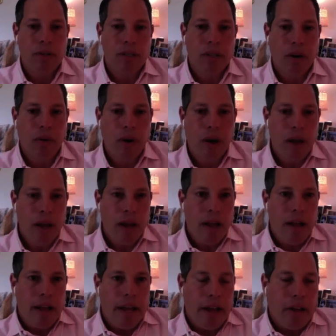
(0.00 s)
So
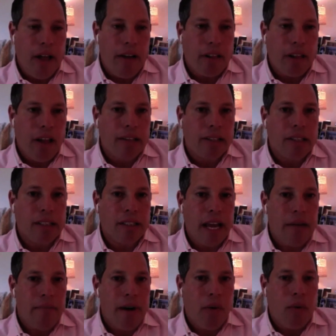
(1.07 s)
he'll have a lot to say
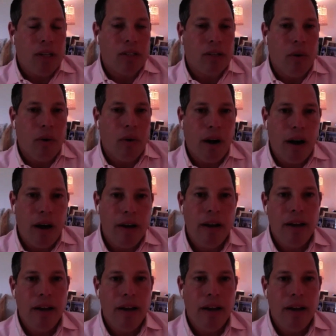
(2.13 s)
about what's going on.